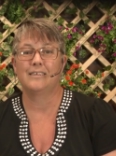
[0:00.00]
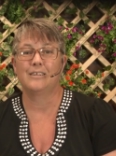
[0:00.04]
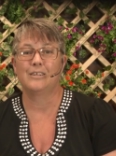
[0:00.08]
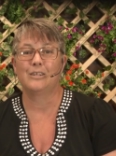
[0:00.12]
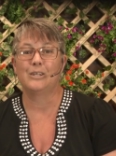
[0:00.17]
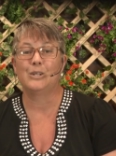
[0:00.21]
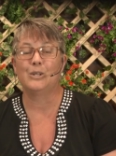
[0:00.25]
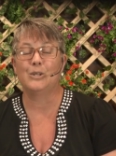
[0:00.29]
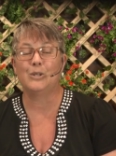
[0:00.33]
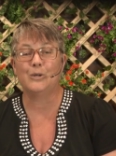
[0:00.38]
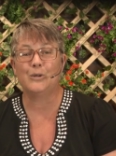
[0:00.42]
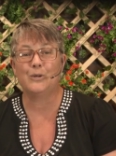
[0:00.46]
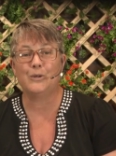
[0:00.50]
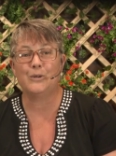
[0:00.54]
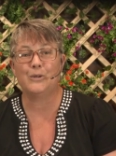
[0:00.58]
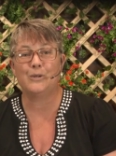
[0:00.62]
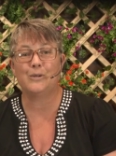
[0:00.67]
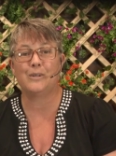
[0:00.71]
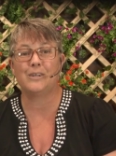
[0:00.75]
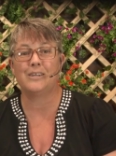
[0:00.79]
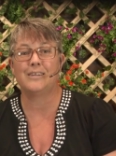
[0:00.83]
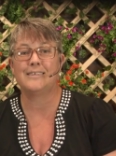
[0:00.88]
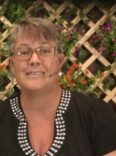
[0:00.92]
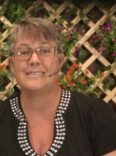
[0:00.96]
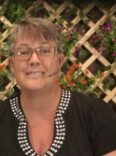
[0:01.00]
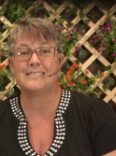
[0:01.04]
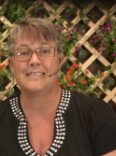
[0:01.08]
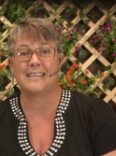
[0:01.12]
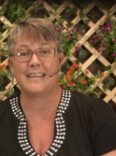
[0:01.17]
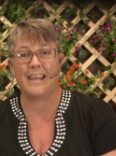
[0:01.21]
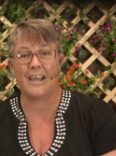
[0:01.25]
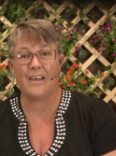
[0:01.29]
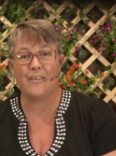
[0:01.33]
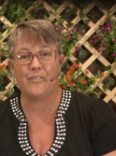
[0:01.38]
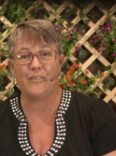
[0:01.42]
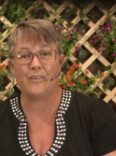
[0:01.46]
Learn
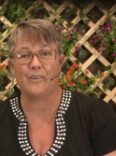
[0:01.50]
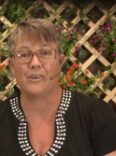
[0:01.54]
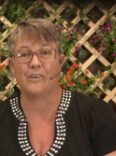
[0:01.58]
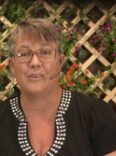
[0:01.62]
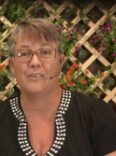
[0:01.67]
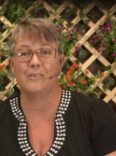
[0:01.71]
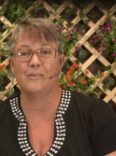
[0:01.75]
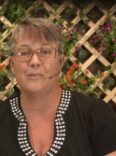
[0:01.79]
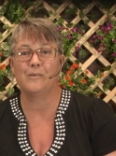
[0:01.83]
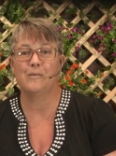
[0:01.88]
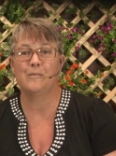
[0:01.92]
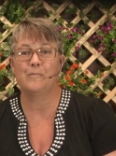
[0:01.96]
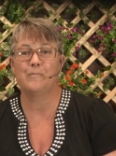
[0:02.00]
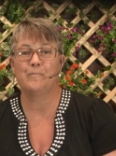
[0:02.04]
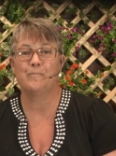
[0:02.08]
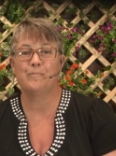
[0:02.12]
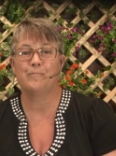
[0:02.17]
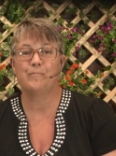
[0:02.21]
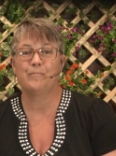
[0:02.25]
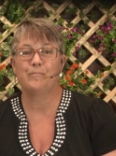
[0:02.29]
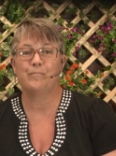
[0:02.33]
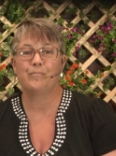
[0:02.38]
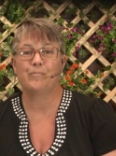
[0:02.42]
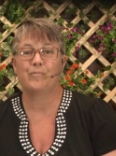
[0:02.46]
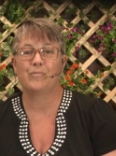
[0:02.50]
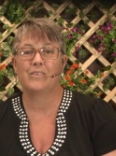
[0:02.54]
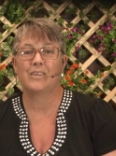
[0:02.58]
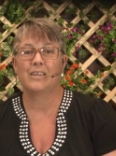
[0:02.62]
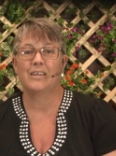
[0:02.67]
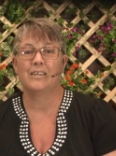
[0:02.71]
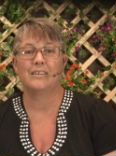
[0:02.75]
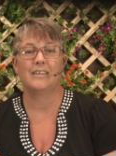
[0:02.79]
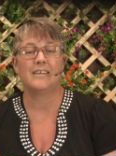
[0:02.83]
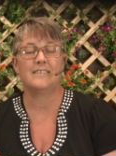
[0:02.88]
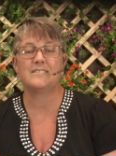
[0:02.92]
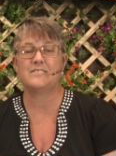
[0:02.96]
together.
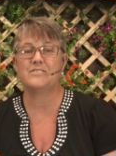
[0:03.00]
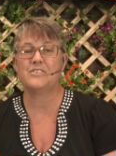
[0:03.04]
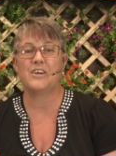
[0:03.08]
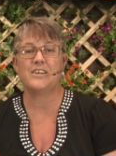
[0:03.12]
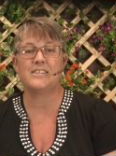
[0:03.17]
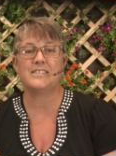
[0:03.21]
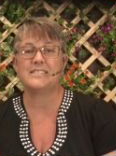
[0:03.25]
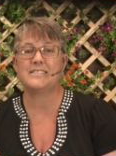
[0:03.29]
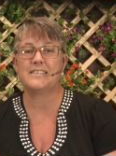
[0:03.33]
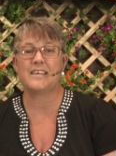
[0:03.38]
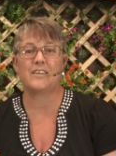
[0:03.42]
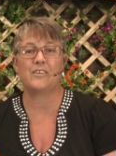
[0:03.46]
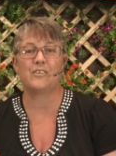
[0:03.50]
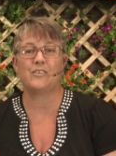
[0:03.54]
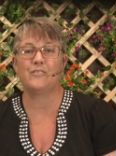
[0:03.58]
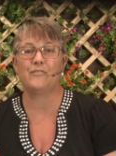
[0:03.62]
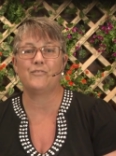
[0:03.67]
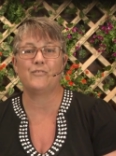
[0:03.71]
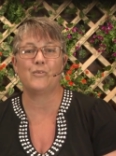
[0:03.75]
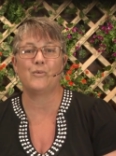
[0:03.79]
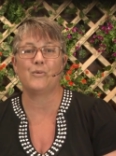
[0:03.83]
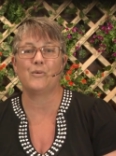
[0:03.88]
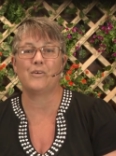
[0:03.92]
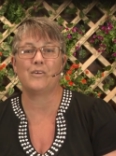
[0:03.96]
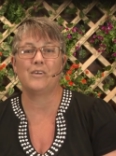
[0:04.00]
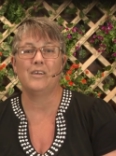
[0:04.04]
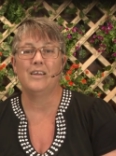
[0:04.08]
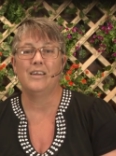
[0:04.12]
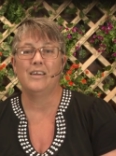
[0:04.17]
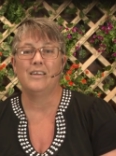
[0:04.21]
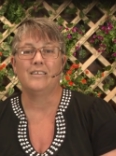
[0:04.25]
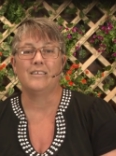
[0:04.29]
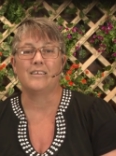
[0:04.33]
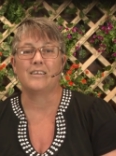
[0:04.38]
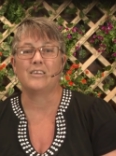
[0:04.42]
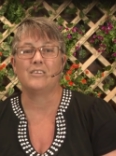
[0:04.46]
Let's not settle for
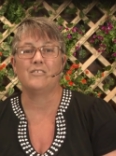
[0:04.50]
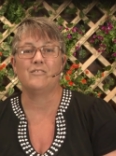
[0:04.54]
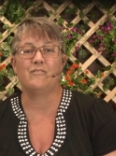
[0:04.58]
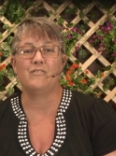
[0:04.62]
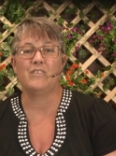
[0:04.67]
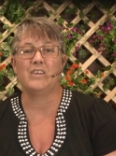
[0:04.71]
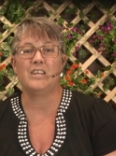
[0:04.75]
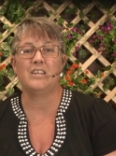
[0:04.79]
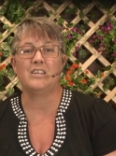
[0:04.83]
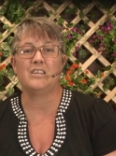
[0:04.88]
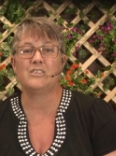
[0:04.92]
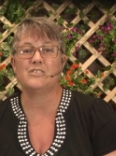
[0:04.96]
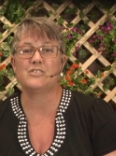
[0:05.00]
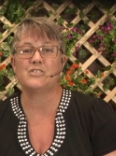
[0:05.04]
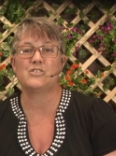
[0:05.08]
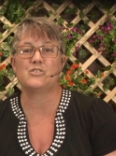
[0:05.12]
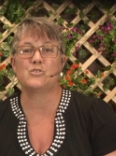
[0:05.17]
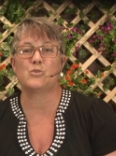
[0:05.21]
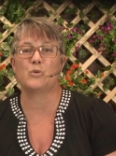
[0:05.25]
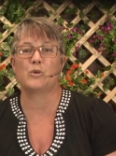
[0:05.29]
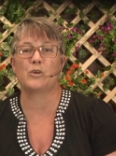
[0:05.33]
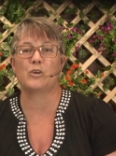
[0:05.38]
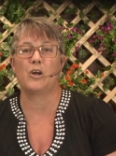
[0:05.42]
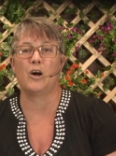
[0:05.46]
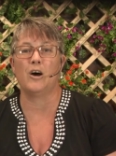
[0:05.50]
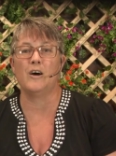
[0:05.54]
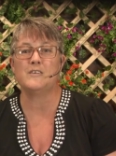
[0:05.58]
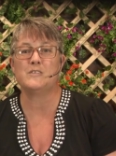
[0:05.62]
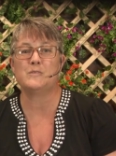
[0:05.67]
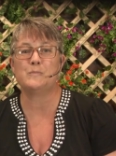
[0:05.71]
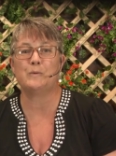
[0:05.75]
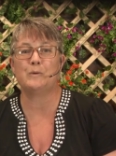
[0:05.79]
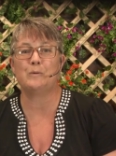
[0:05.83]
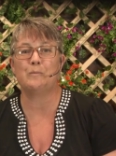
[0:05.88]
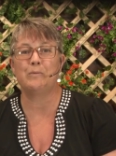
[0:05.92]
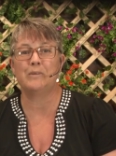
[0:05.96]
the convenience store
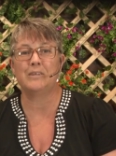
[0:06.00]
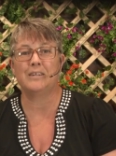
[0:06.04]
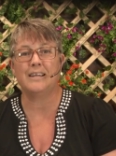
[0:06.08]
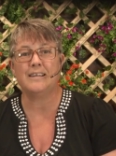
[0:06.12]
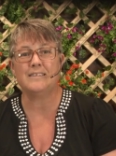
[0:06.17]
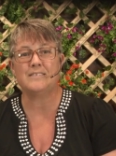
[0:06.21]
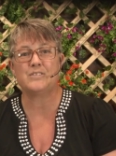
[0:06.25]
gospel, but let's